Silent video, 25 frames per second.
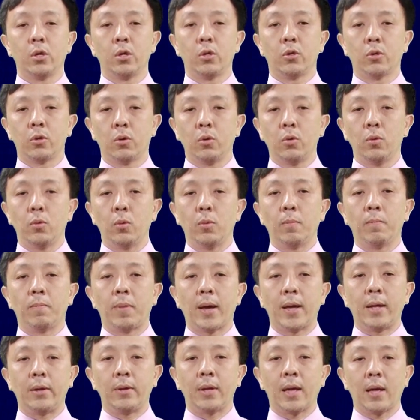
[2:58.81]
So
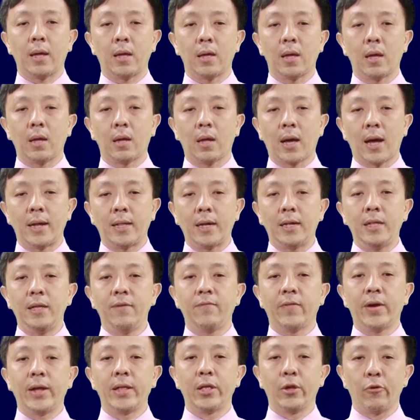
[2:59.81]
by
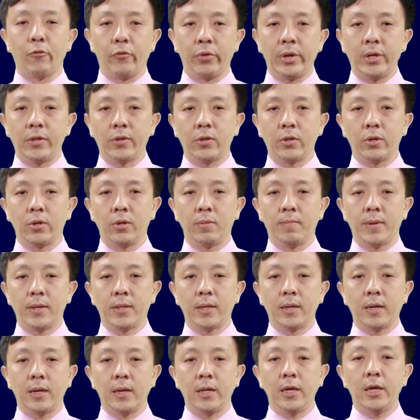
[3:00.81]
identifying the risk,
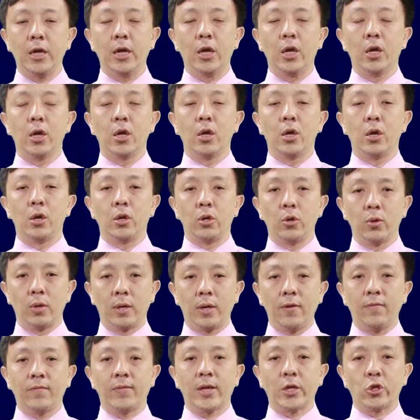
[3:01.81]
basically you
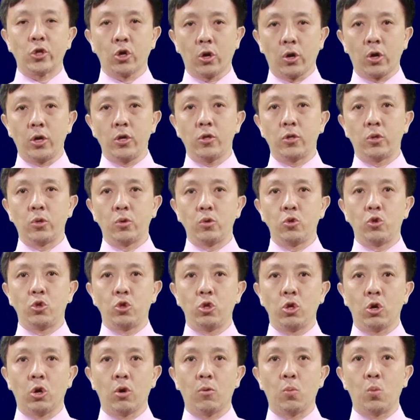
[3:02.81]
give the choice to your